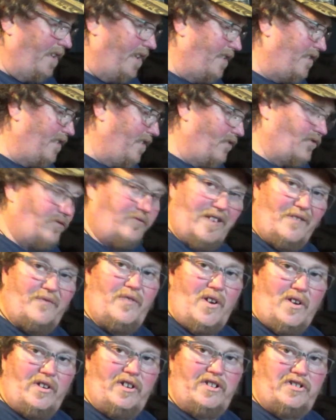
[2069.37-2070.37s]
you know, if
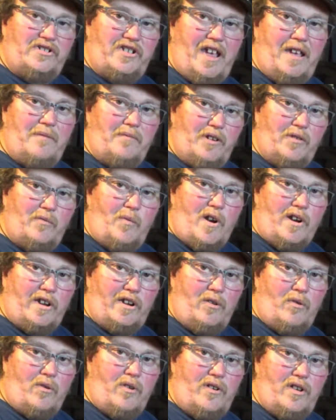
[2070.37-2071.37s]
they're in good shape, good working
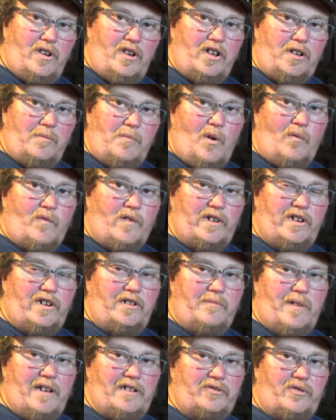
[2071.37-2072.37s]
order, you look them over good,
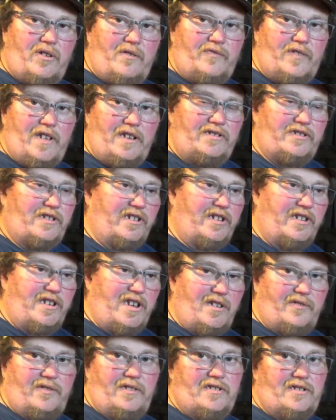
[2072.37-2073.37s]
make sure everything's good,
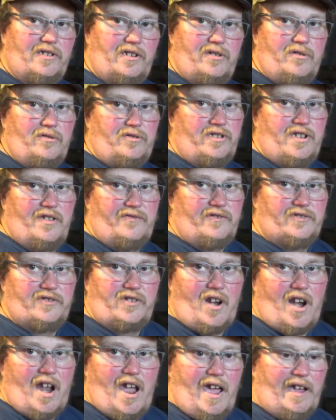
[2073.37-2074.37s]
nothing's loose, nothing's
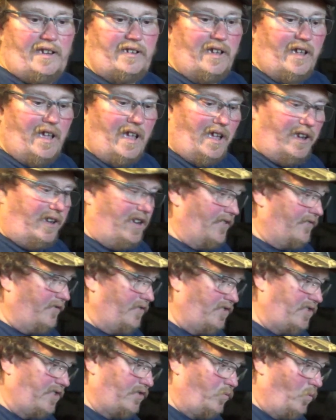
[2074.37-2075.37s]
cracked,
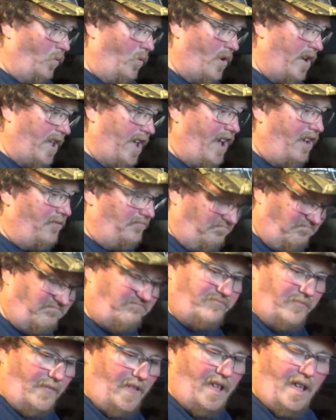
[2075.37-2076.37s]
nothing's just worn out,
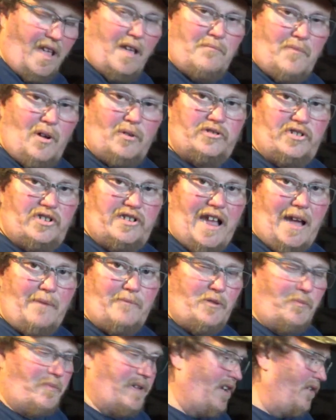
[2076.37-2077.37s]
most of the time
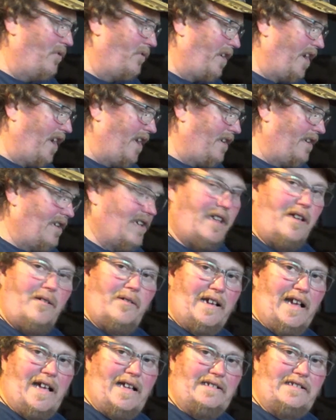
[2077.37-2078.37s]
you'll be okay.
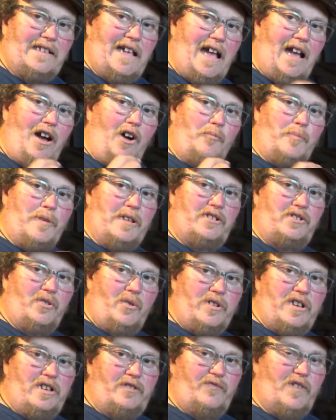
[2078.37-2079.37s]
Guys, I hope you
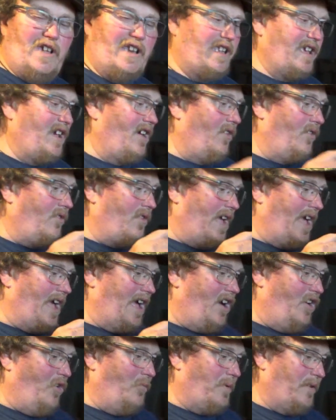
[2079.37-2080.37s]
enjoyed this video. I
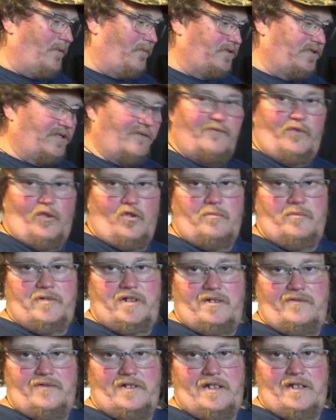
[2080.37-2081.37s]
hope it was
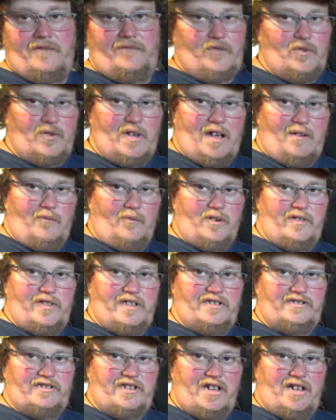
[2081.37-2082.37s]
informative, and if you got one of
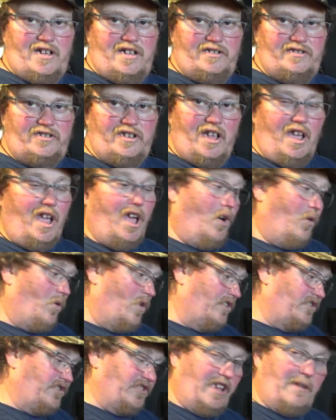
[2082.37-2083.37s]
these guns or
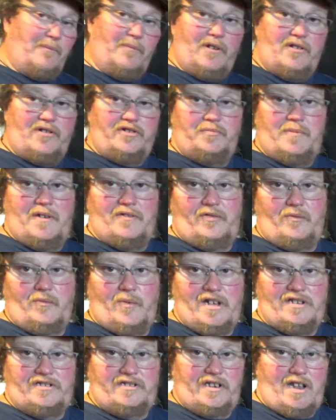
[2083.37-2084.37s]
a similar Smith &
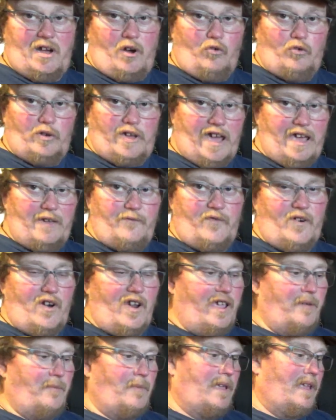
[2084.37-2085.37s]
Wesson old
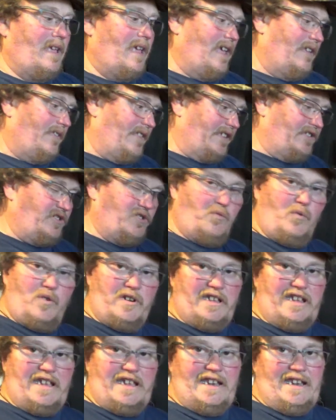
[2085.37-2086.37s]
K-frame that you want
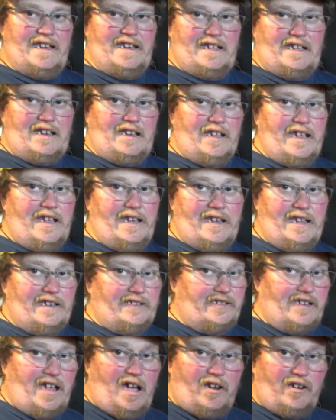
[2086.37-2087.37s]
to get in and clean,
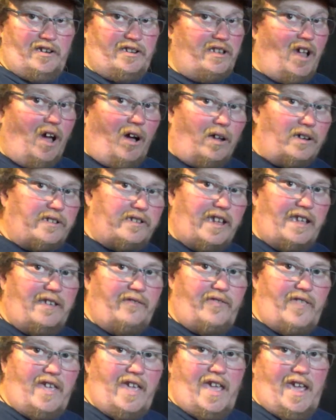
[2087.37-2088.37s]
it's not a daunting
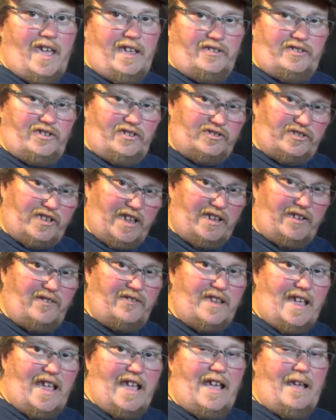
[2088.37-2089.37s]
thing. Just take your
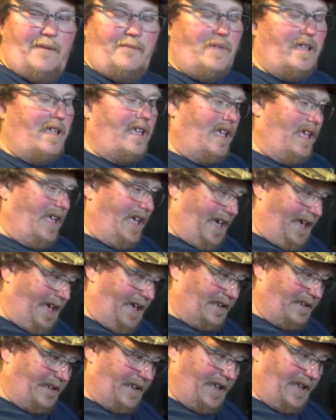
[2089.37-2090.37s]
time
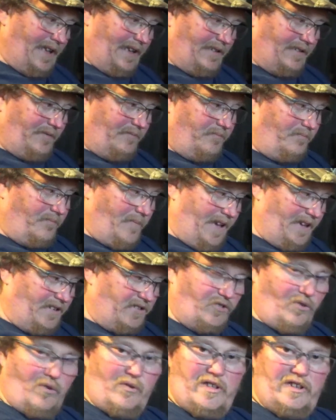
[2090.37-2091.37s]
and make
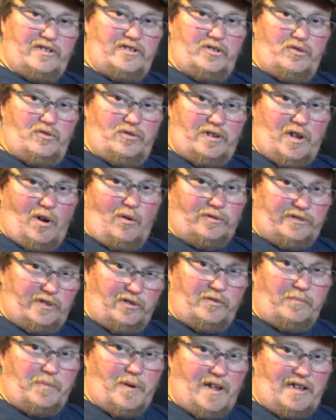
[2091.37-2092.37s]
sure that you go through
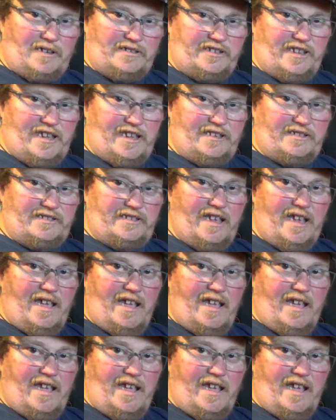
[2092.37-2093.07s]
the process